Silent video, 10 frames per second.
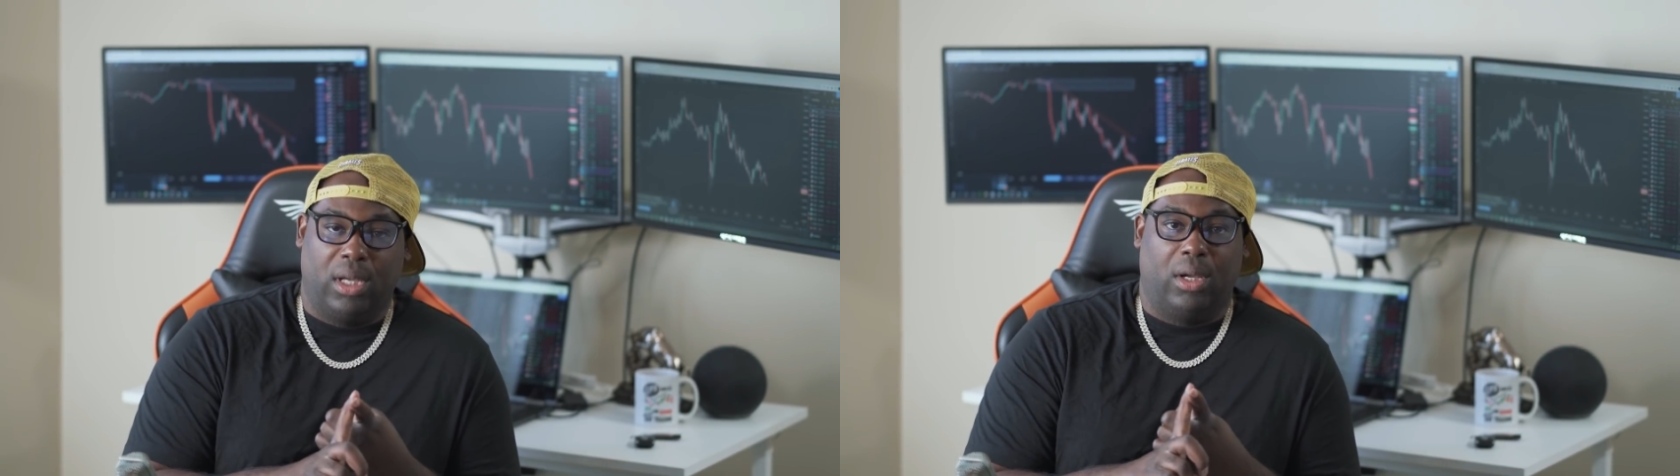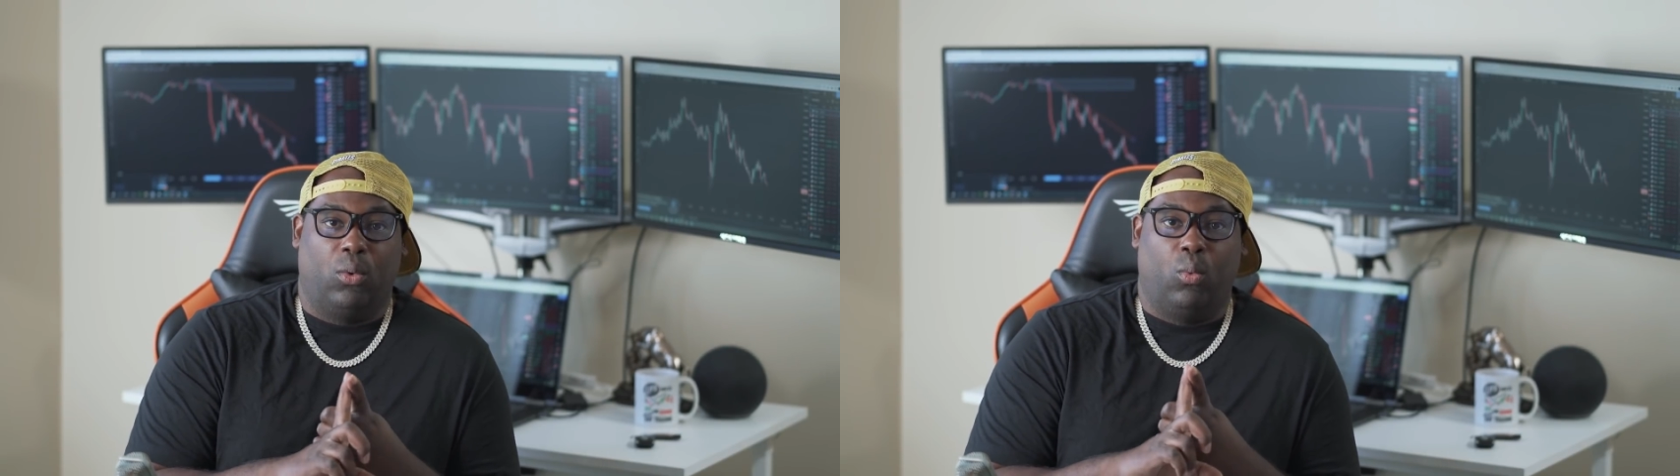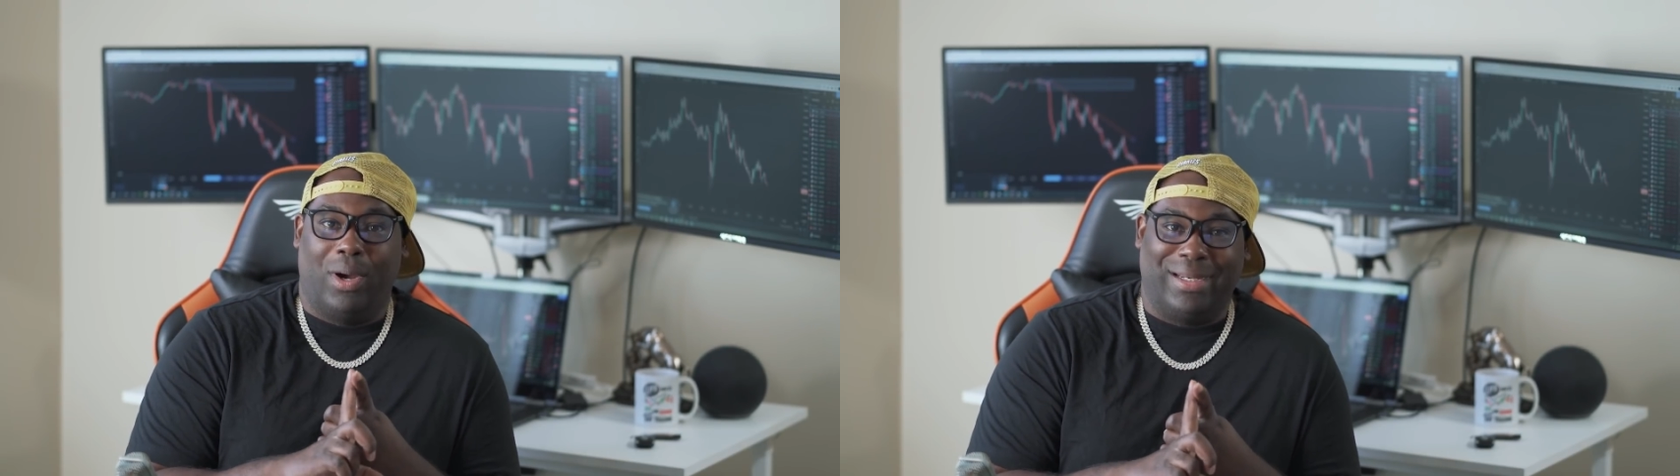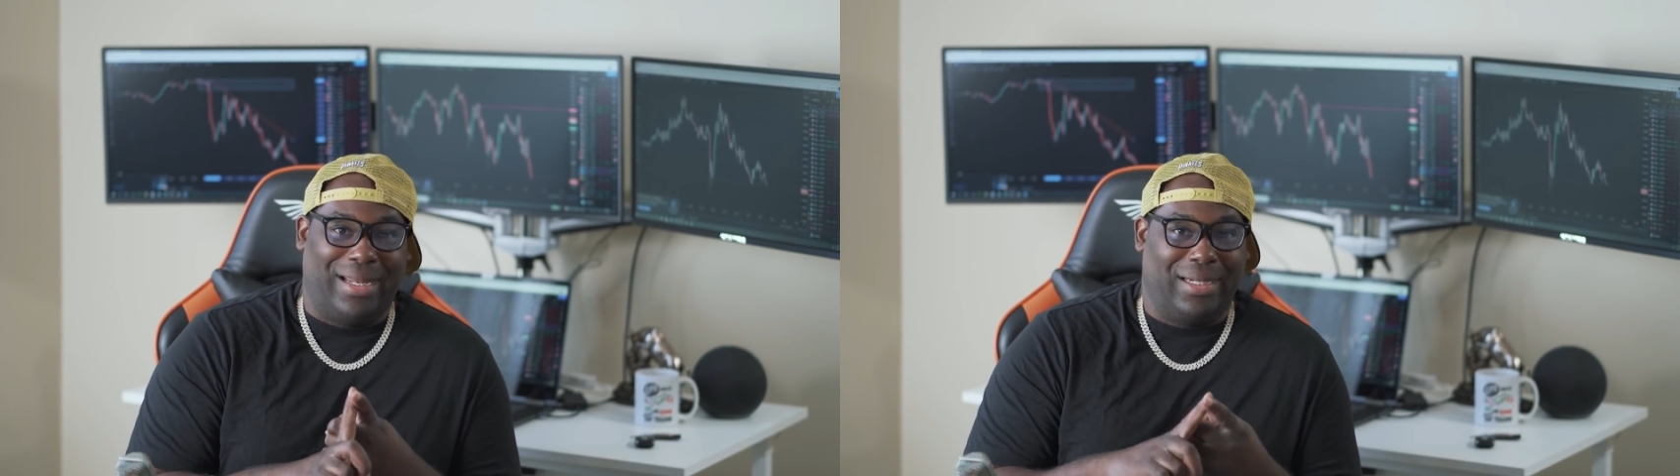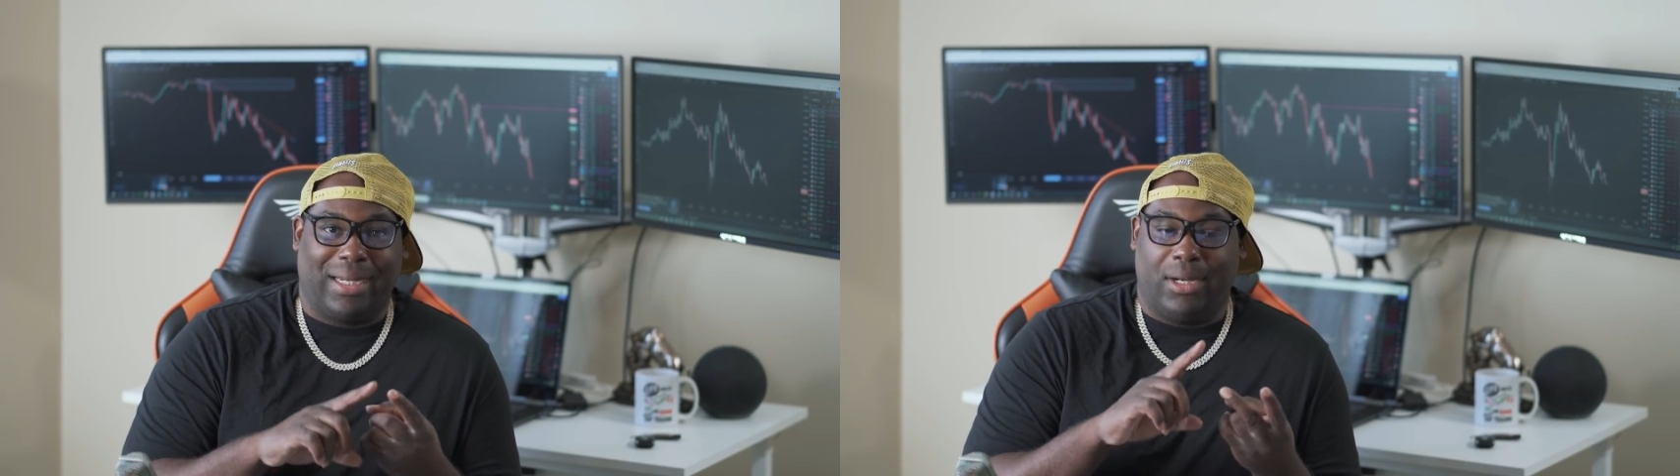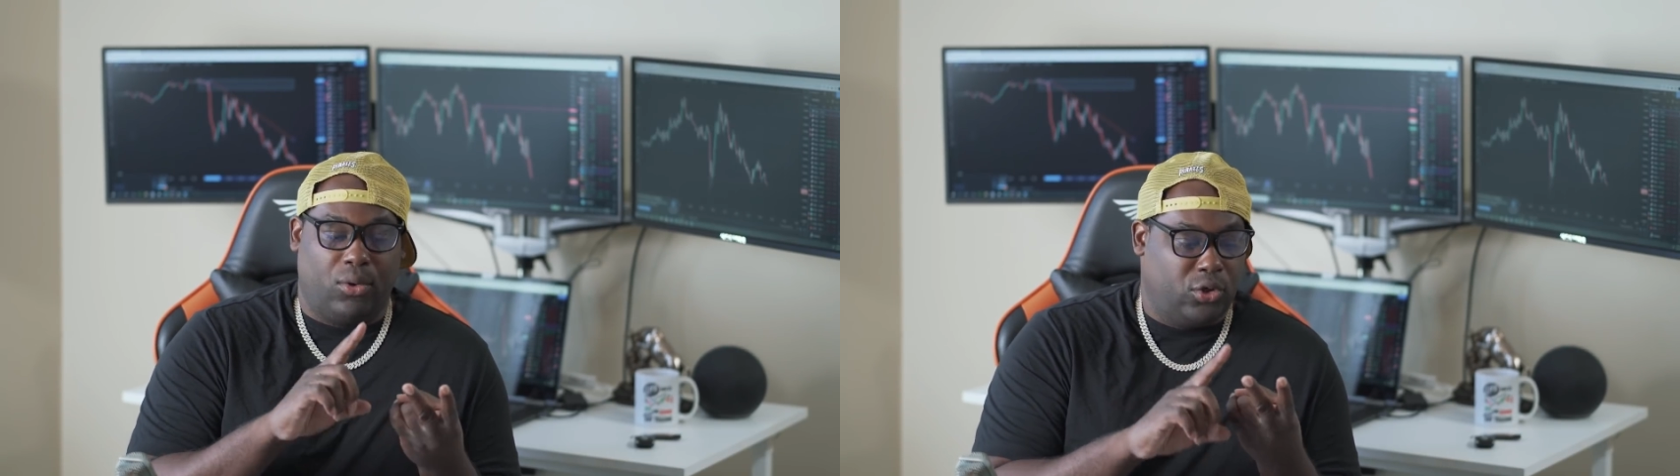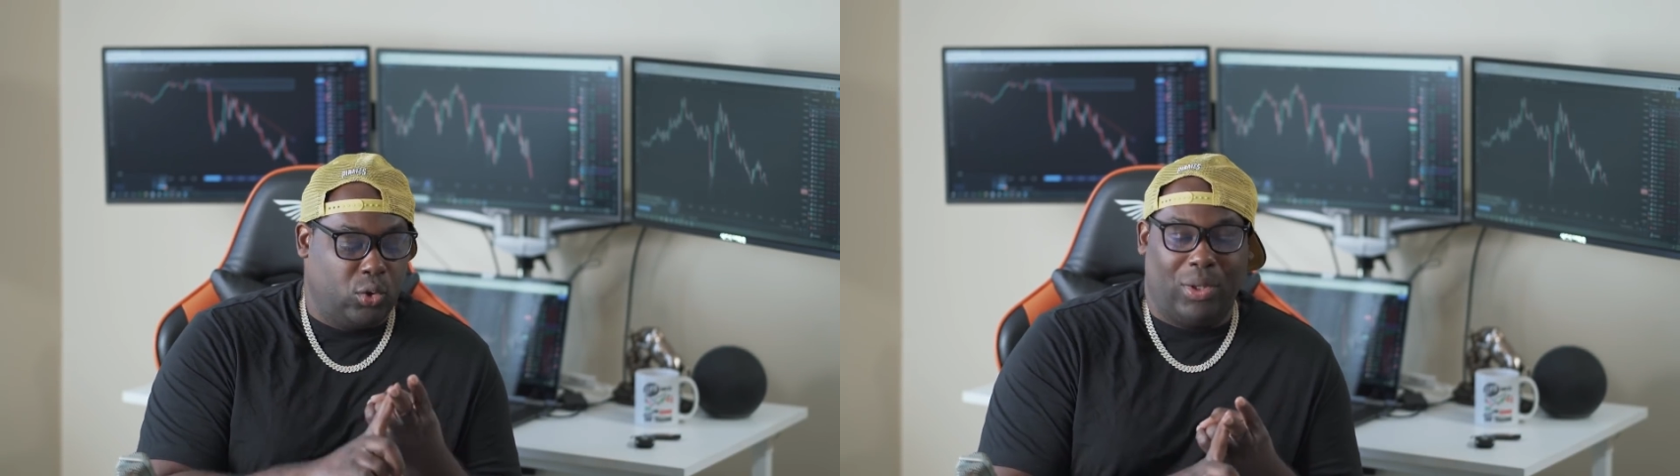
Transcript: one indicator or two